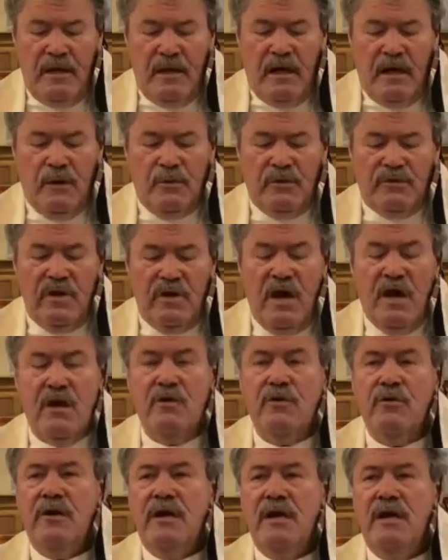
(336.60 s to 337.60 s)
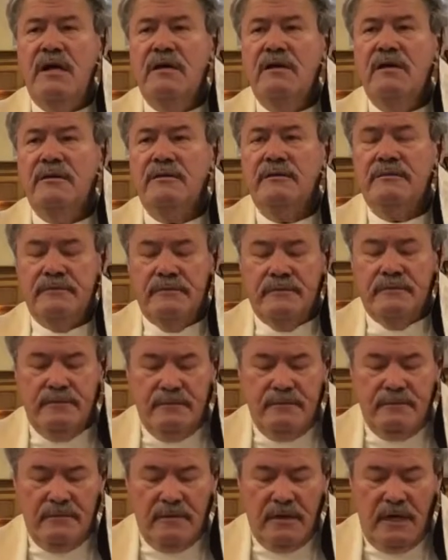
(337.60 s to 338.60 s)
I was hungry,
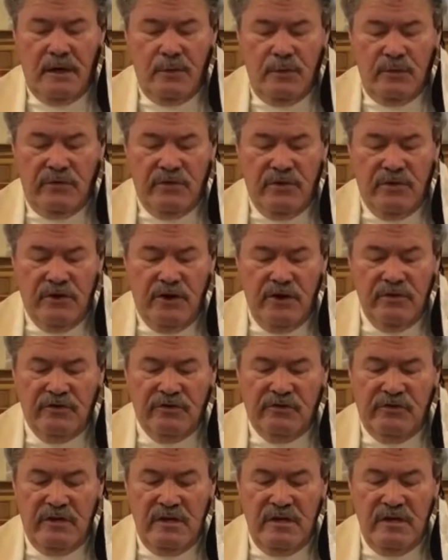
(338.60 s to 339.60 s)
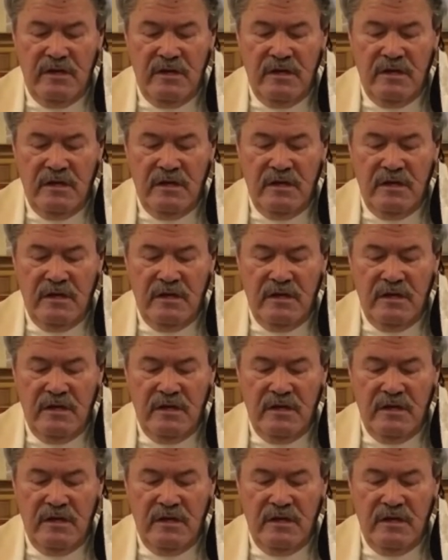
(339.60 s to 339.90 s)
I was thirsty,